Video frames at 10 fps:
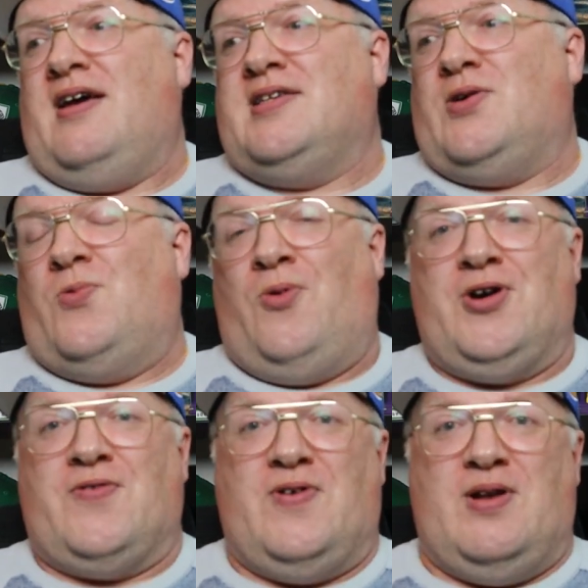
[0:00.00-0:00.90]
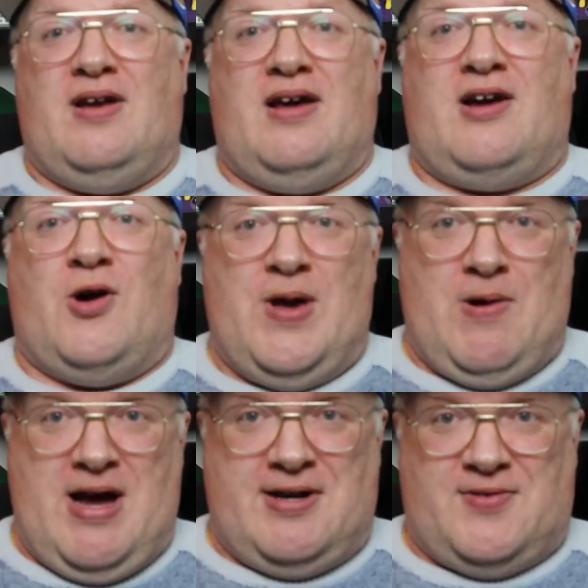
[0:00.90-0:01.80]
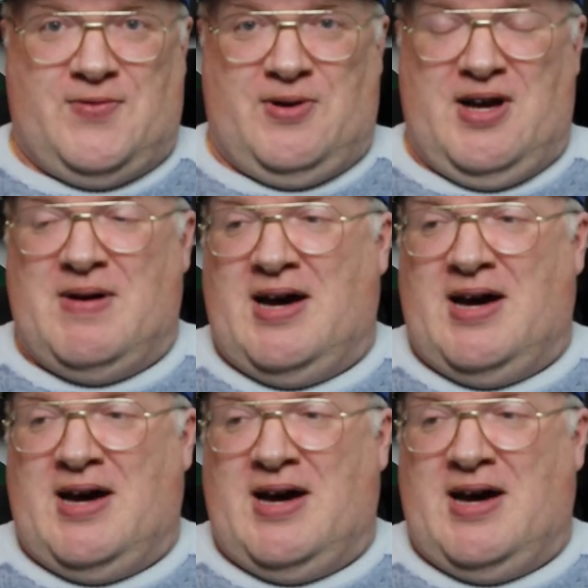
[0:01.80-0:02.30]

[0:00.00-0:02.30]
is a wonderful career ender for him.